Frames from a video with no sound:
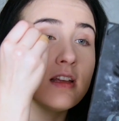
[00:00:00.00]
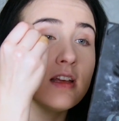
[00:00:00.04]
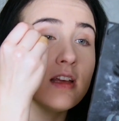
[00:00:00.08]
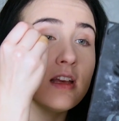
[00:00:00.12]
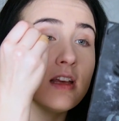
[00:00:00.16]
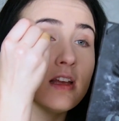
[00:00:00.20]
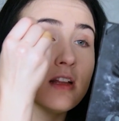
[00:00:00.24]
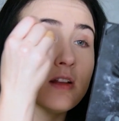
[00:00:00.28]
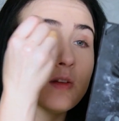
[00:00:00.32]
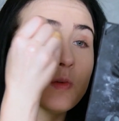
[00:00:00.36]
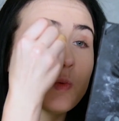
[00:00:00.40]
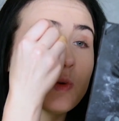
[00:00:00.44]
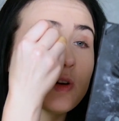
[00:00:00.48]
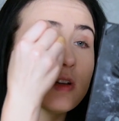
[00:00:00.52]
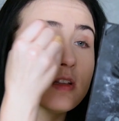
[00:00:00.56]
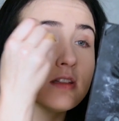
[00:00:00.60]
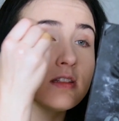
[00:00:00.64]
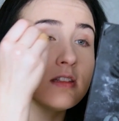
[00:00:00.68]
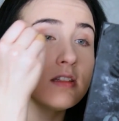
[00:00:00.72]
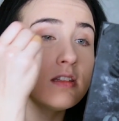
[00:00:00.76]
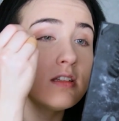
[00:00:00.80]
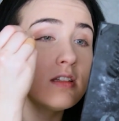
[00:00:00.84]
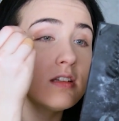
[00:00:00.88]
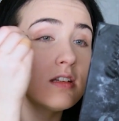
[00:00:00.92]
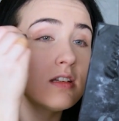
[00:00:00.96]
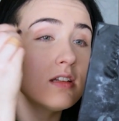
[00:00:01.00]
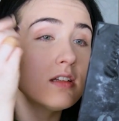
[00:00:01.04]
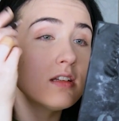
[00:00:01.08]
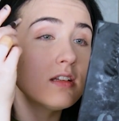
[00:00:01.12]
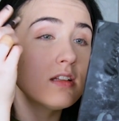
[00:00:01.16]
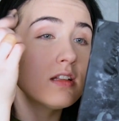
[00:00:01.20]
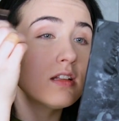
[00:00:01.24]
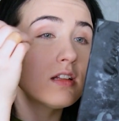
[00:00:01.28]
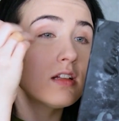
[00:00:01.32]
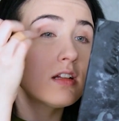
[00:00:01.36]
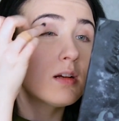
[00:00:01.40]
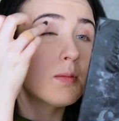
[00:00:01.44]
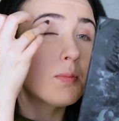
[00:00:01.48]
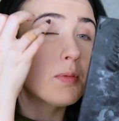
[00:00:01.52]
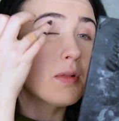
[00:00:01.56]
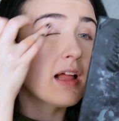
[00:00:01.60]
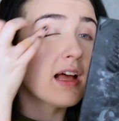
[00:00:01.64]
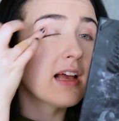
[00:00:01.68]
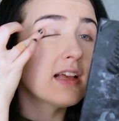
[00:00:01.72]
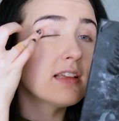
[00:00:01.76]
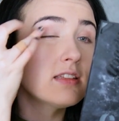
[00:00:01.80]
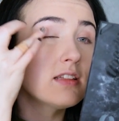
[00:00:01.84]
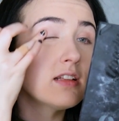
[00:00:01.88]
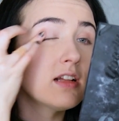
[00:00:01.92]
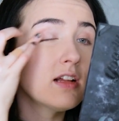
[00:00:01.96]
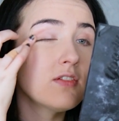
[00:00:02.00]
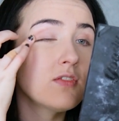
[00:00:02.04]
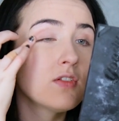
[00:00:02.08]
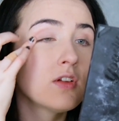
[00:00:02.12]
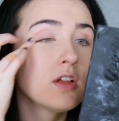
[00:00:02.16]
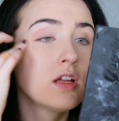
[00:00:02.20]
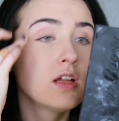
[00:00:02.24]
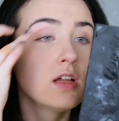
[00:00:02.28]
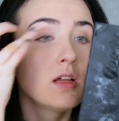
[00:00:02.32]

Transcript: it wants to apply stuff,